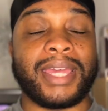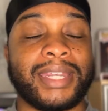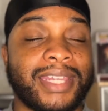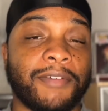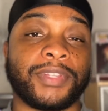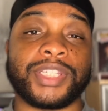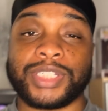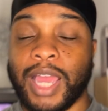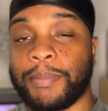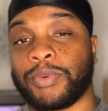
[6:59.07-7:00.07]
but definitely
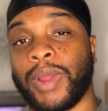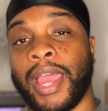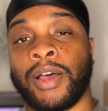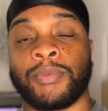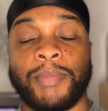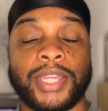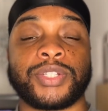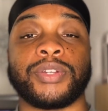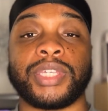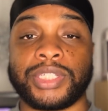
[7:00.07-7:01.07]
shop around, make
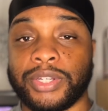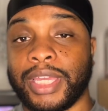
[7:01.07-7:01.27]
sure that you're